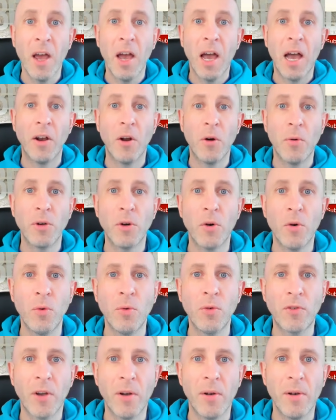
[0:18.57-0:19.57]
And I would
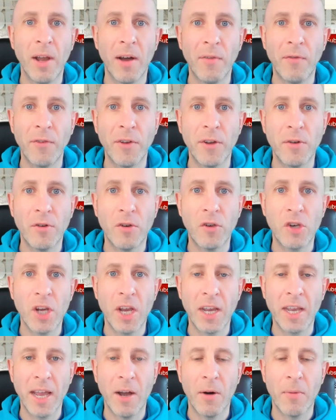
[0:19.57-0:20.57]
also love for you to
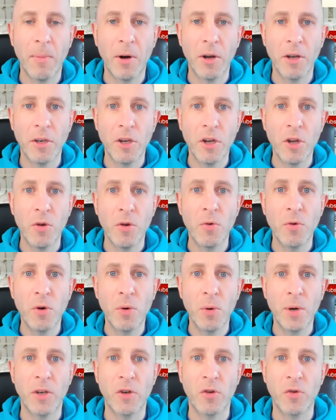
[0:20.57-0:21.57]
check out my new
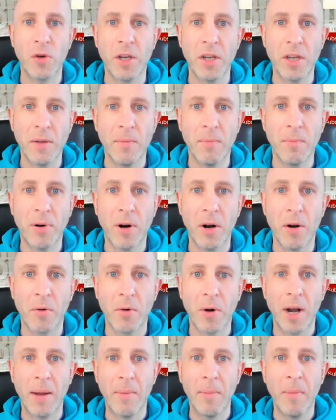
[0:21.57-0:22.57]
quit drinking
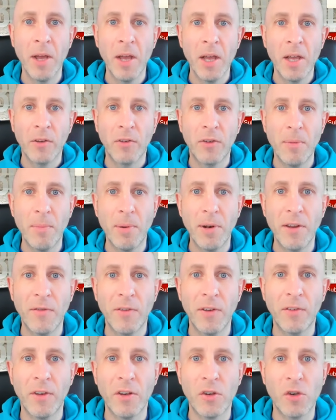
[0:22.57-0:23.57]
program. Simply
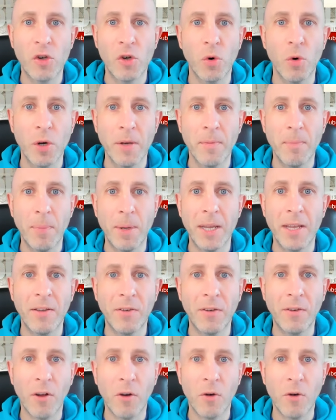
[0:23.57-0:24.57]
visit
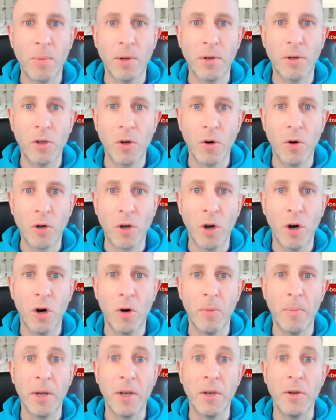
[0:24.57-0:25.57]

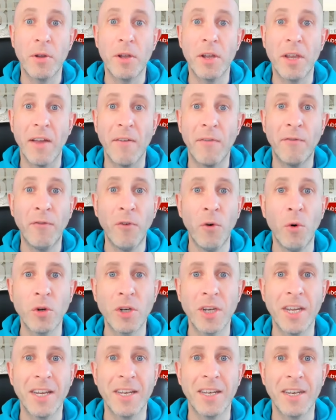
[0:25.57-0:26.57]
joinbesober.com and you can get
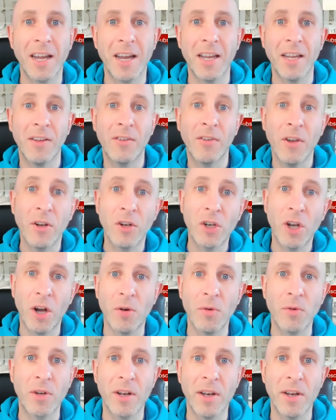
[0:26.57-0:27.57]
14 days
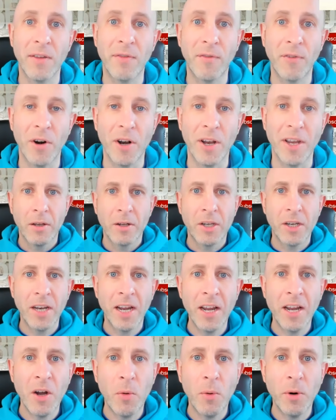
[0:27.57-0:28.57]
totally free. Today
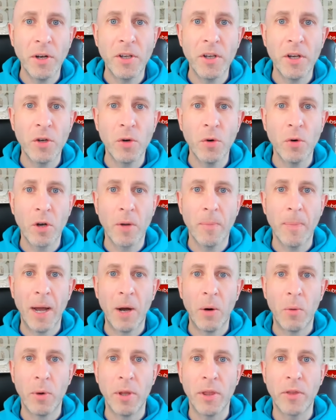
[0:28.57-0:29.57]
I wanted to talk
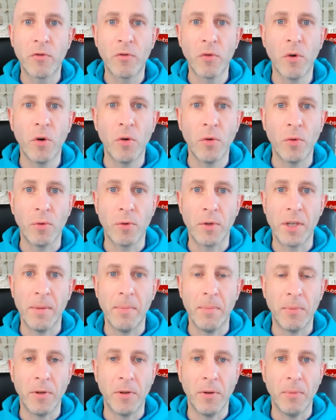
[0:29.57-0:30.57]
about withdrawal
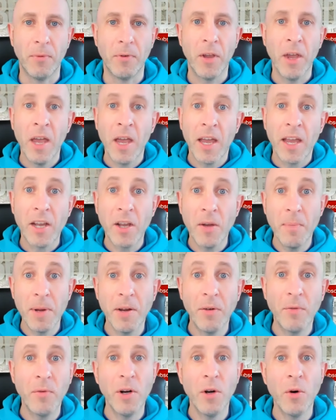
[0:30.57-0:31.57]
symptoms. It can be
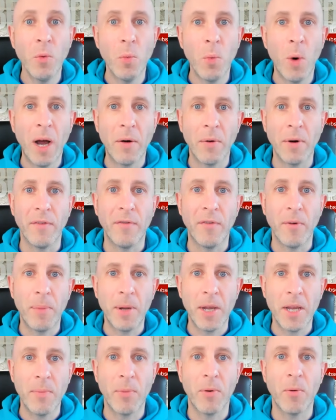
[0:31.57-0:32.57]
a real worry for
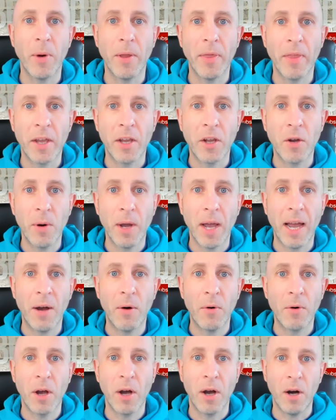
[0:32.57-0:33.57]
people when they quit
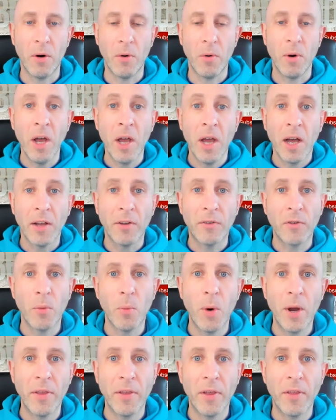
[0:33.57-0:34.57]
alcohol as to
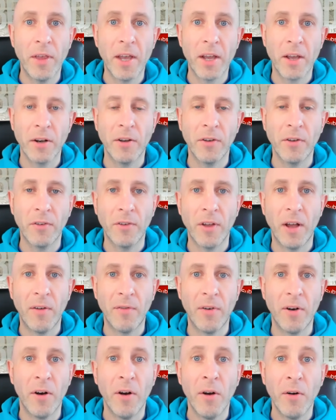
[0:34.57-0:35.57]
whether they're going to
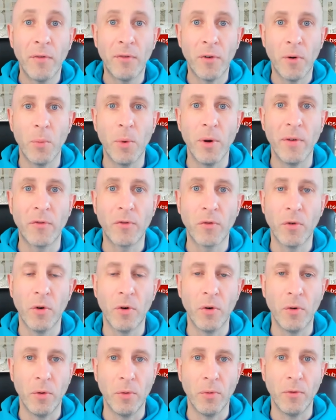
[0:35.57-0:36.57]
suffer from
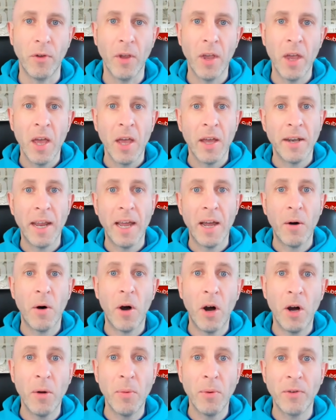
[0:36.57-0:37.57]
withdrawals. Now,
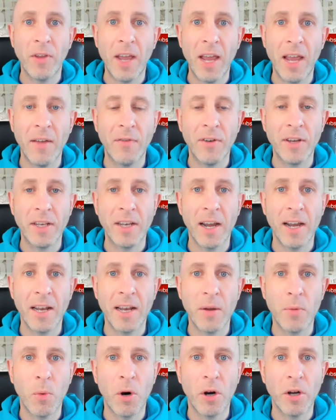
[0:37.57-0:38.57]
I was a heavy
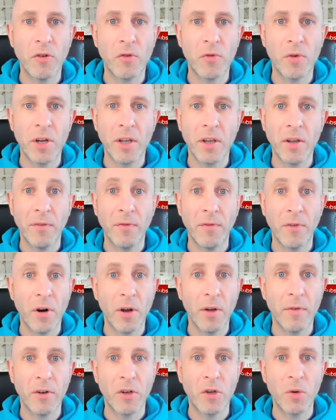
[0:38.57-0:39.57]
daily wine drinker for
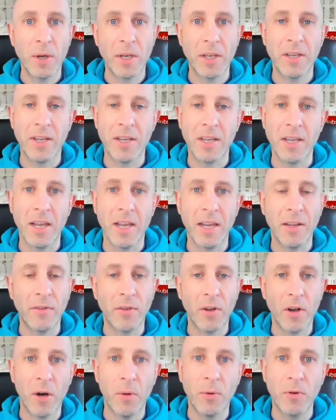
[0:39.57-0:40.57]
over 20 years.
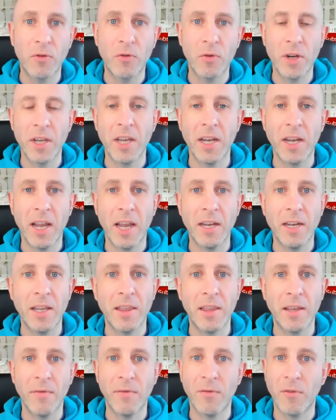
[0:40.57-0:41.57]
I was drinking
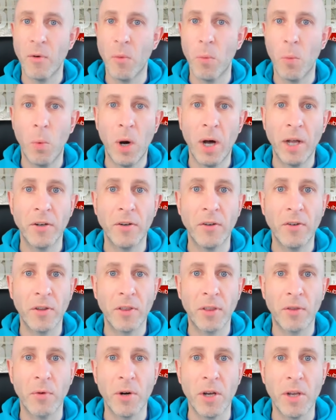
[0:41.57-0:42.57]
anything from 1 to
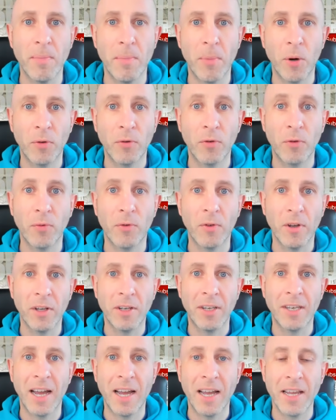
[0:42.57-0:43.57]
3 bottles a
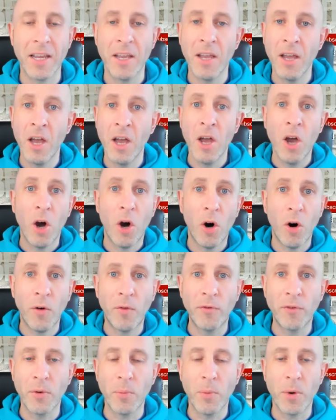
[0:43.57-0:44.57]
day,
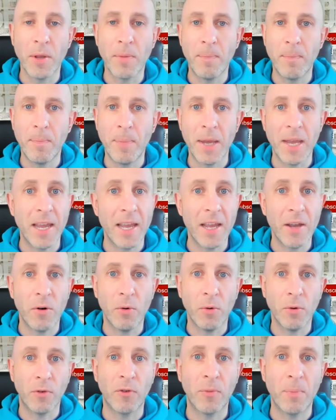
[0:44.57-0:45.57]
often with beer
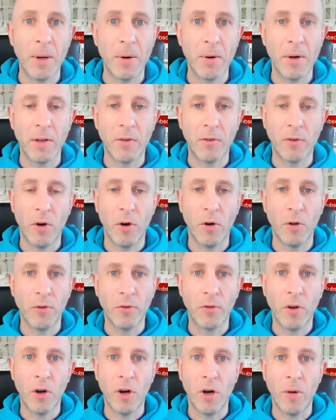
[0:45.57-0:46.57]
or spirits on
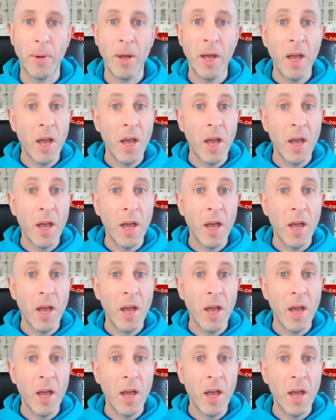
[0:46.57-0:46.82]
top.